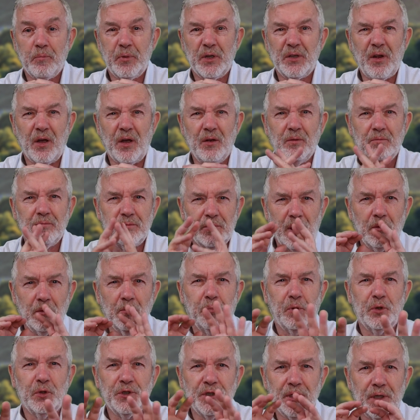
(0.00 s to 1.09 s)
But don't
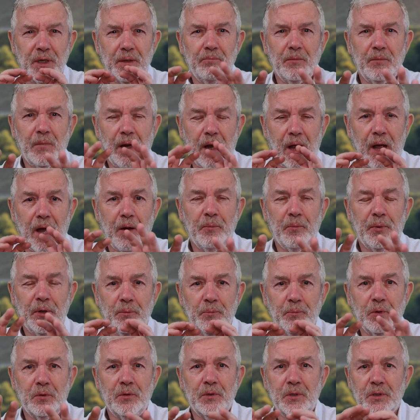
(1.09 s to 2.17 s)
push it at
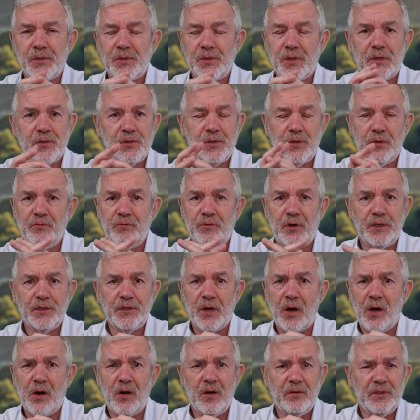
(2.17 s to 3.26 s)
people, because they'll soon very
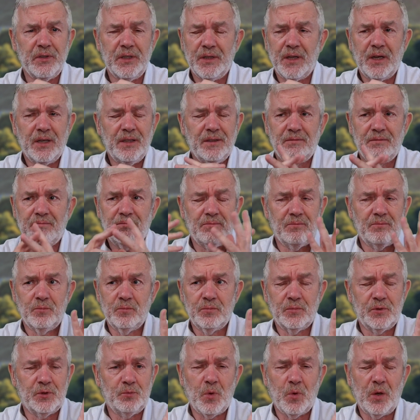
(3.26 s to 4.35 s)
tire of it. They
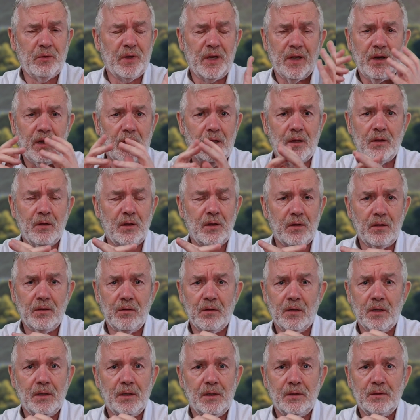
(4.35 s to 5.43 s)
won't get it, you know.
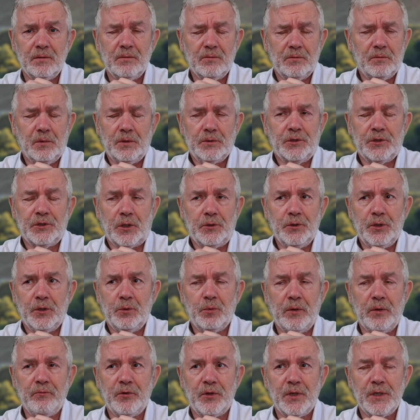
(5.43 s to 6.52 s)
So you
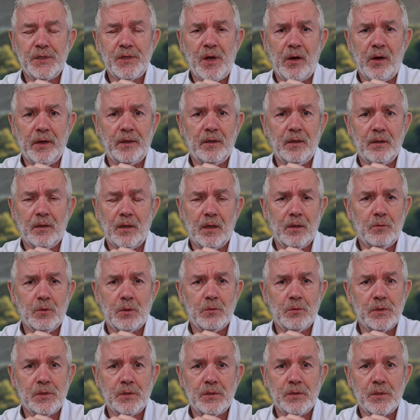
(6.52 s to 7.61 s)
went for this hike, you know, what
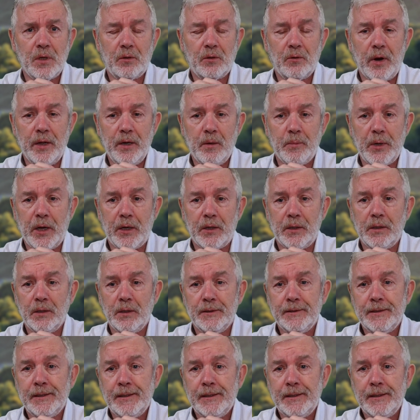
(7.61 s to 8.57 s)
was so great about it?